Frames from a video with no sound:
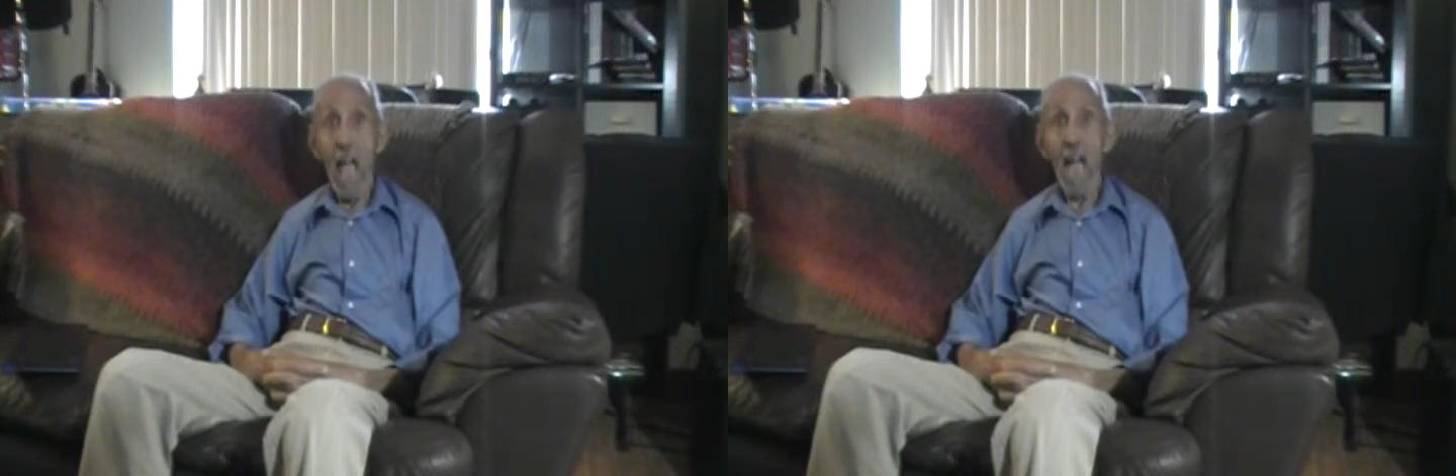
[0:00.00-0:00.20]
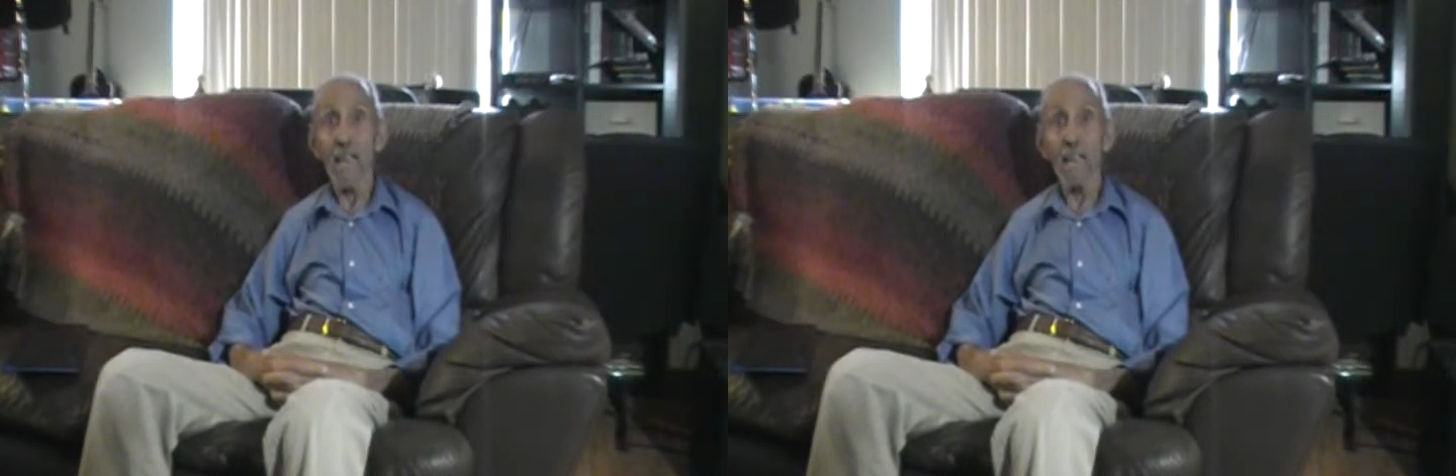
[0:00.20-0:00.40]

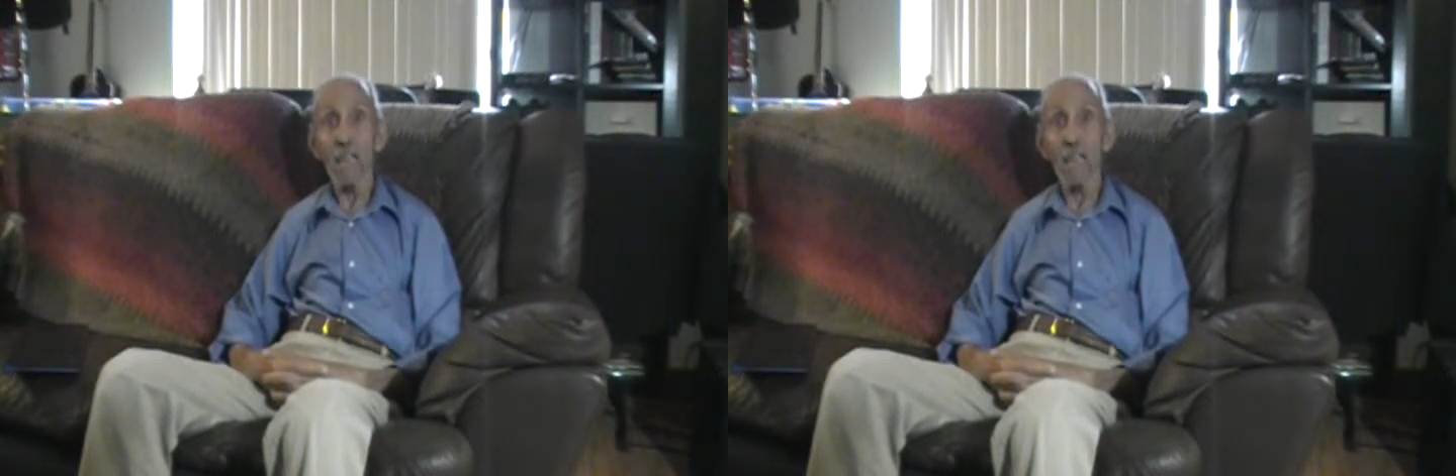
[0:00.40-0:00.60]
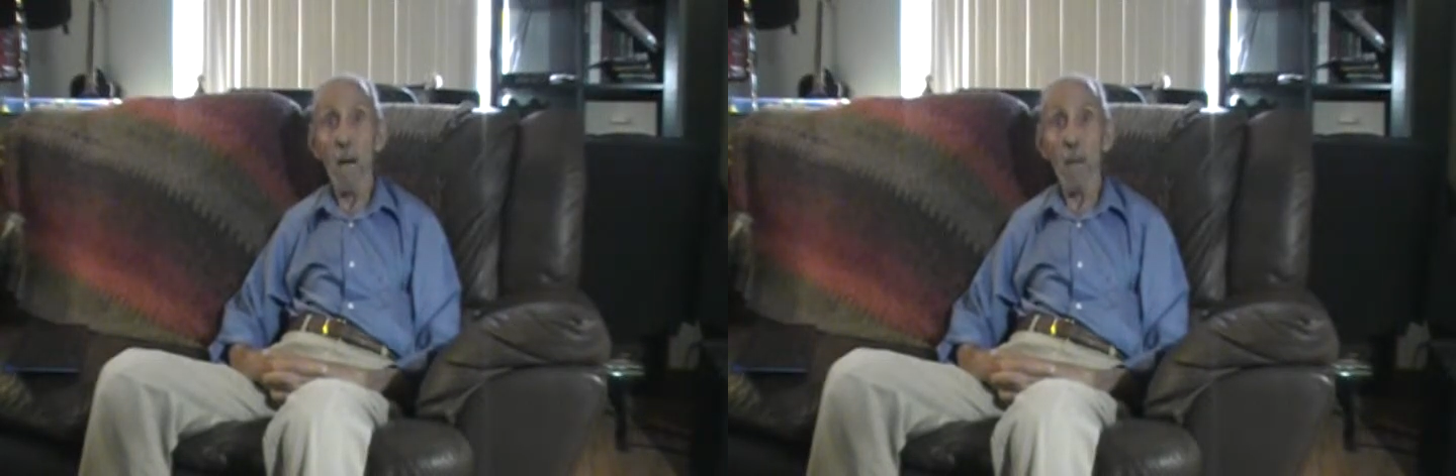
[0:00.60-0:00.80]

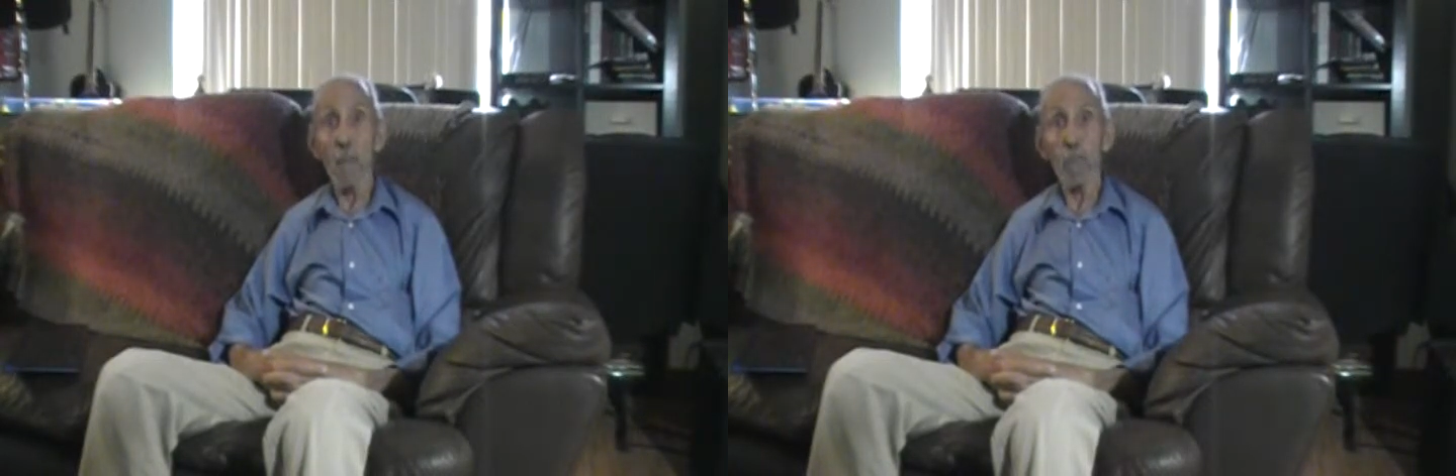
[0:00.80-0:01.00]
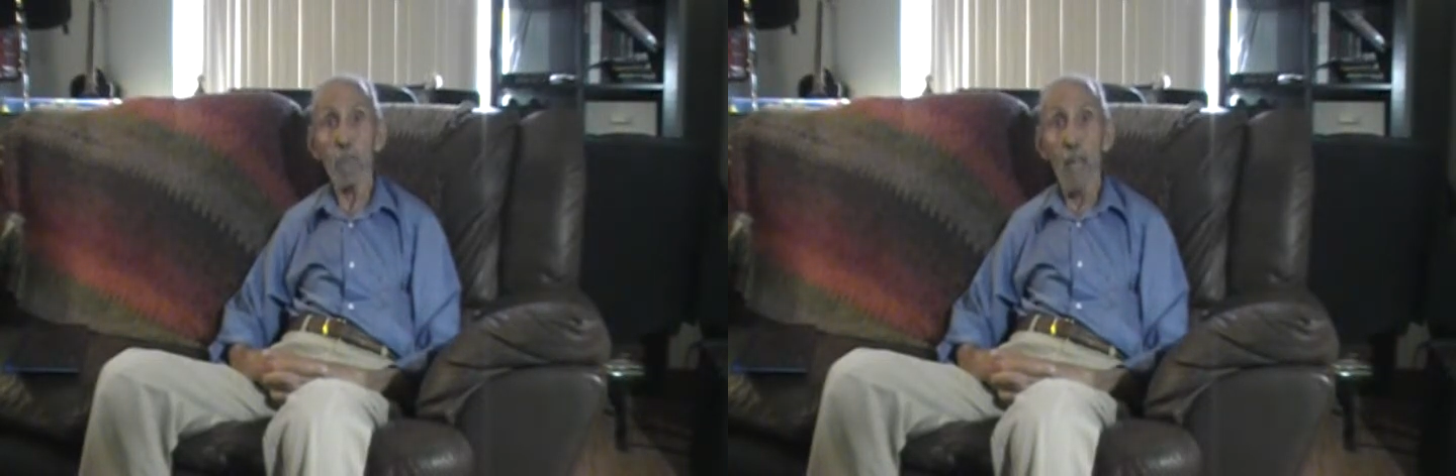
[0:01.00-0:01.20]
and
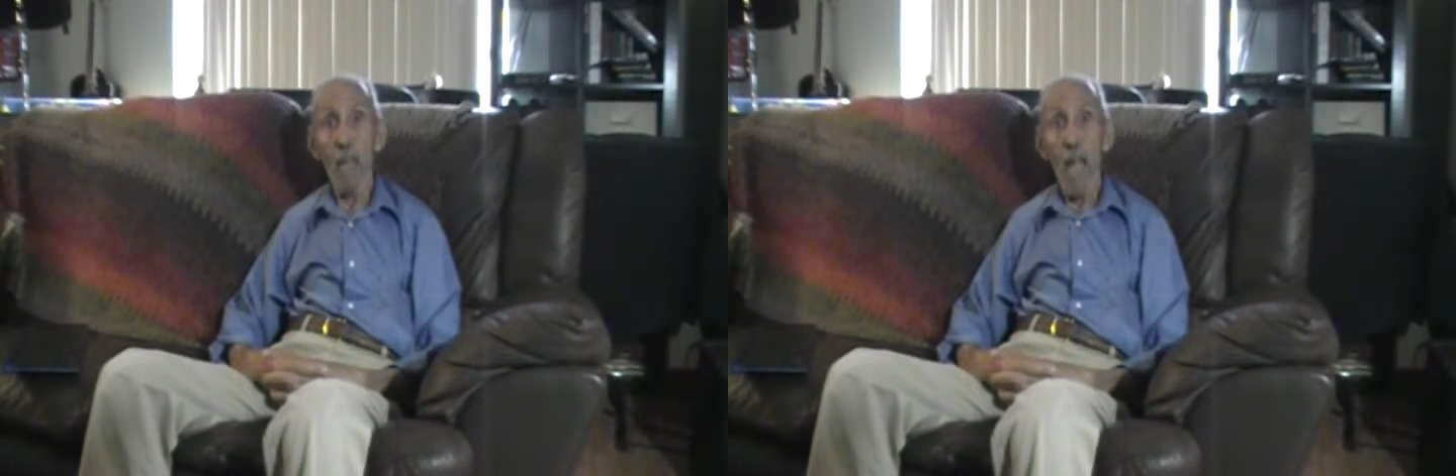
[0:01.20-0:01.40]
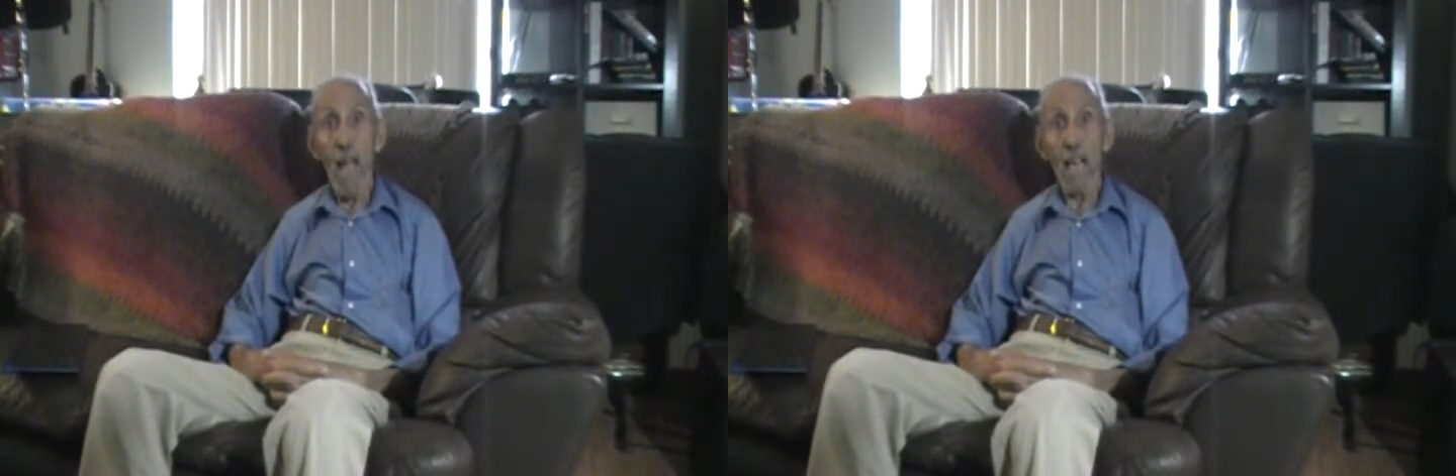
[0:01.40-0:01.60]

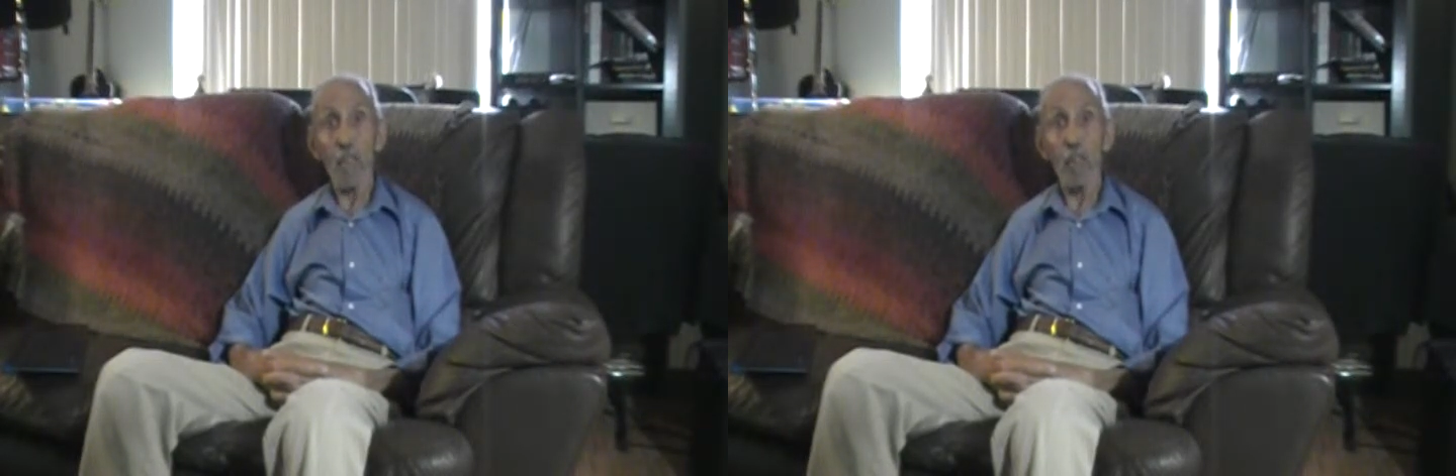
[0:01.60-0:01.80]
ask